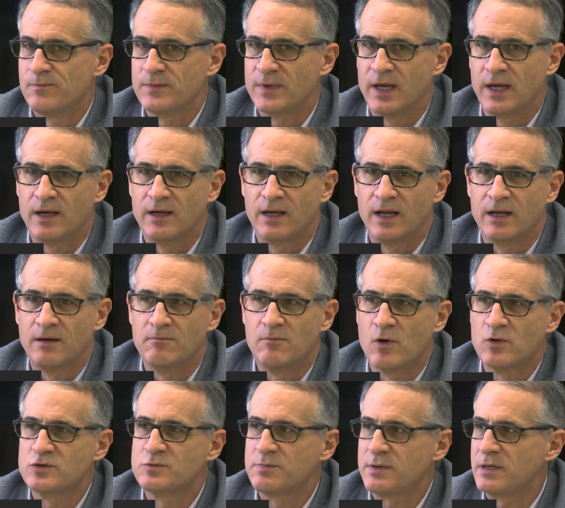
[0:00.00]
And
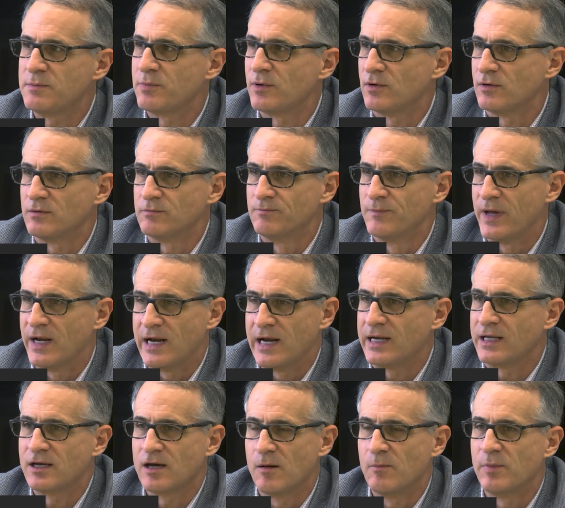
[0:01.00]
most people at
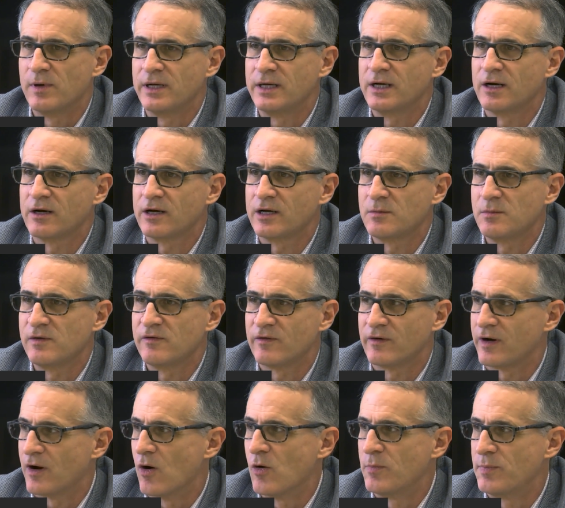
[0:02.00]
any company are going to be
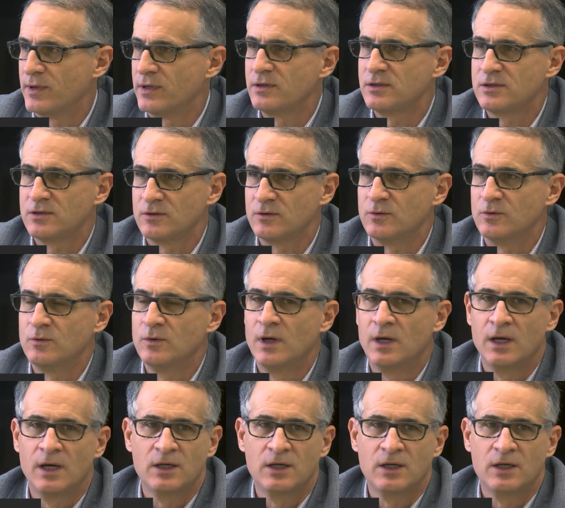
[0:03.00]
very open to